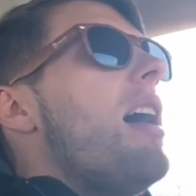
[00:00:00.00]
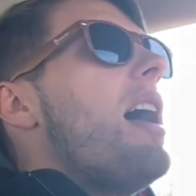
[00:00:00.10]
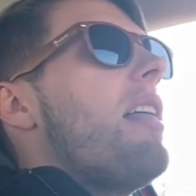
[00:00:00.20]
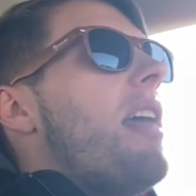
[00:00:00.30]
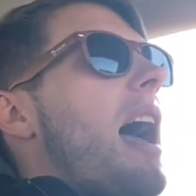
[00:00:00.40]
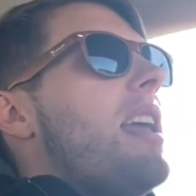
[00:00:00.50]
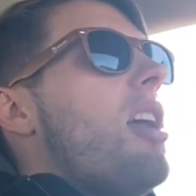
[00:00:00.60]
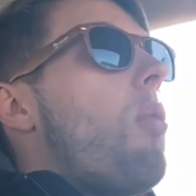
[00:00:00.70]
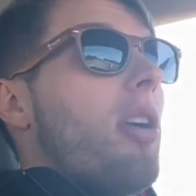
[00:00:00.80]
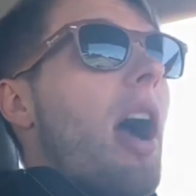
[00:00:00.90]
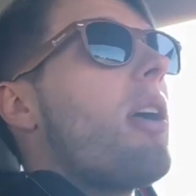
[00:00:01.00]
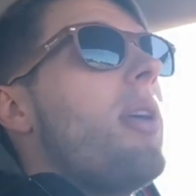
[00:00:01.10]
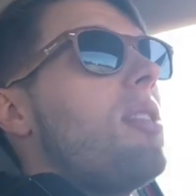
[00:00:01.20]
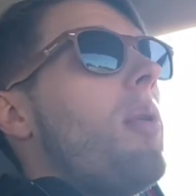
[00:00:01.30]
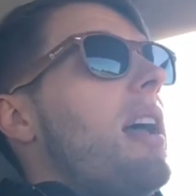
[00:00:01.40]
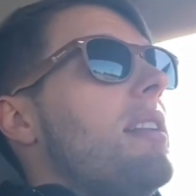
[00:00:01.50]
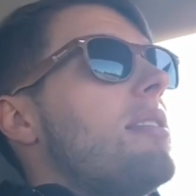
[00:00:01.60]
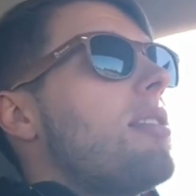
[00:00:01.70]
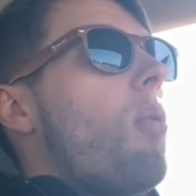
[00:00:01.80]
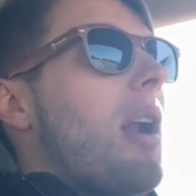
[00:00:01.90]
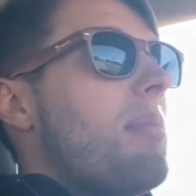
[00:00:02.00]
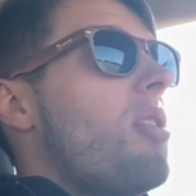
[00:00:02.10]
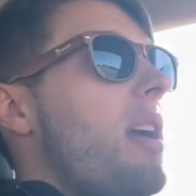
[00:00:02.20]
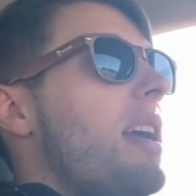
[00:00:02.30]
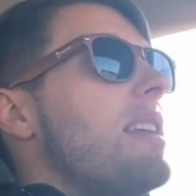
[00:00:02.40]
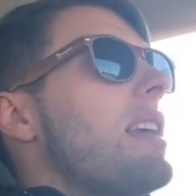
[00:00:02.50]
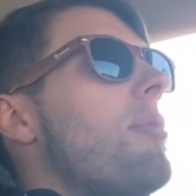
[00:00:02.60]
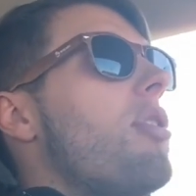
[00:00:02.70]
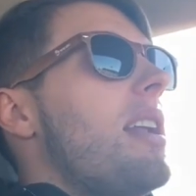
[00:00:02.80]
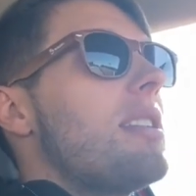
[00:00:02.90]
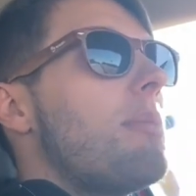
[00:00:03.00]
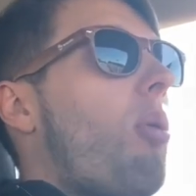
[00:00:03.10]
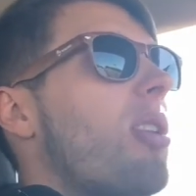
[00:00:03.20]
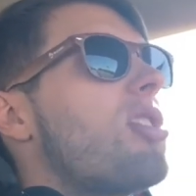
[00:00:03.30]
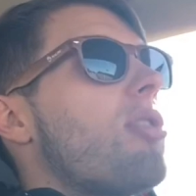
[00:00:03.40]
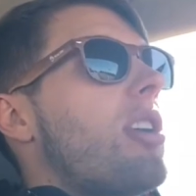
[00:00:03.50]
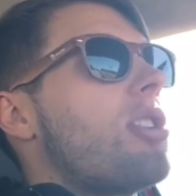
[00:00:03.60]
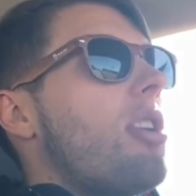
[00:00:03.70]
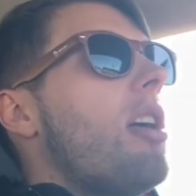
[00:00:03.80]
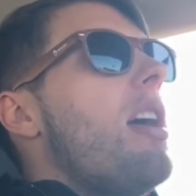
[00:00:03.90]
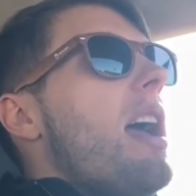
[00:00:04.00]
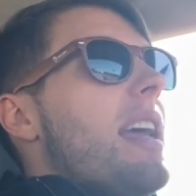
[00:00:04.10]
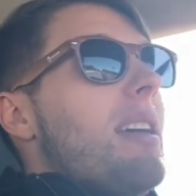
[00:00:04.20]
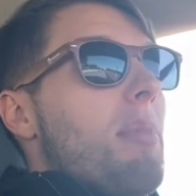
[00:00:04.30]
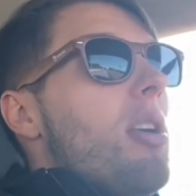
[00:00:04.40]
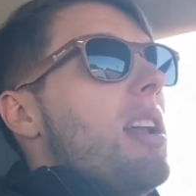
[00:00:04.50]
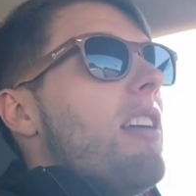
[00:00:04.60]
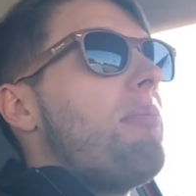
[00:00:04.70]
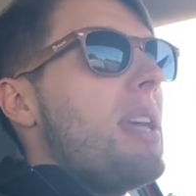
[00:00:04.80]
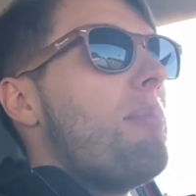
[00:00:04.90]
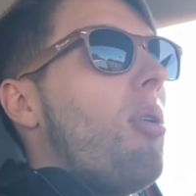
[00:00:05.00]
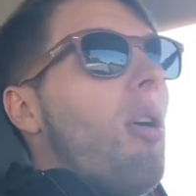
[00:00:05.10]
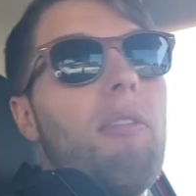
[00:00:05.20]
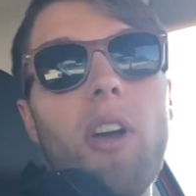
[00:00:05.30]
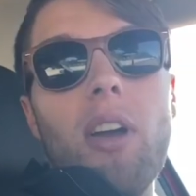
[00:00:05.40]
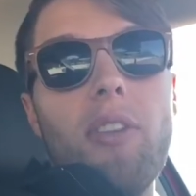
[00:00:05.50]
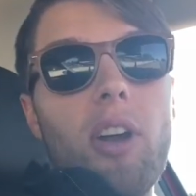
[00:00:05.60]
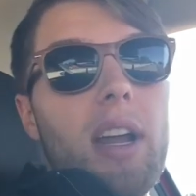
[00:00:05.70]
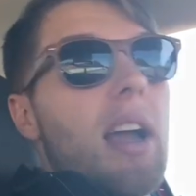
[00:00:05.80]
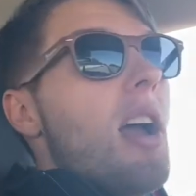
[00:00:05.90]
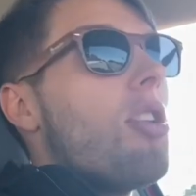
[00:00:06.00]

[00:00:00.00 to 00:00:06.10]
that, you know, we're not going to win. So what I'm doing is I'm creating a support structure, a community of people, very, very